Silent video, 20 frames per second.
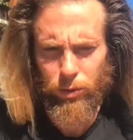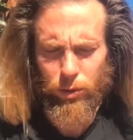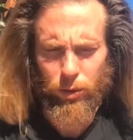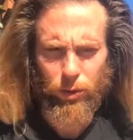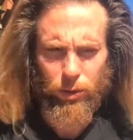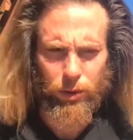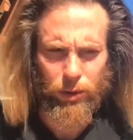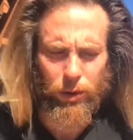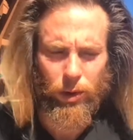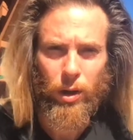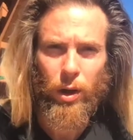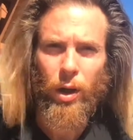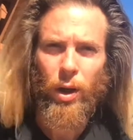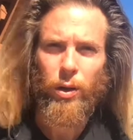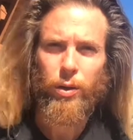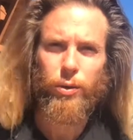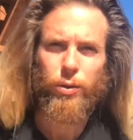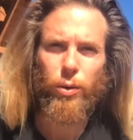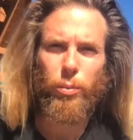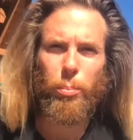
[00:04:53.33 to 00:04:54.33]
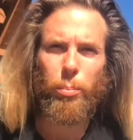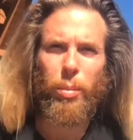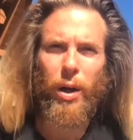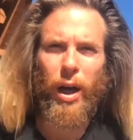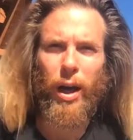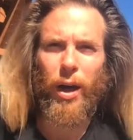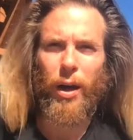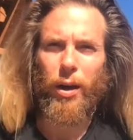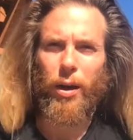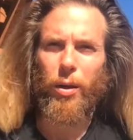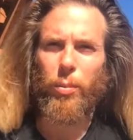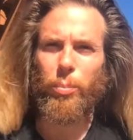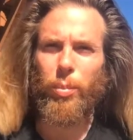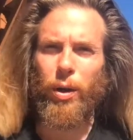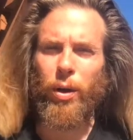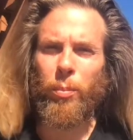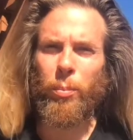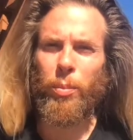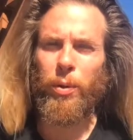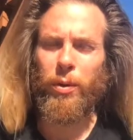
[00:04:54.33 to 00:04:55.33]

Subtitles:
earlier, the term biotic pump.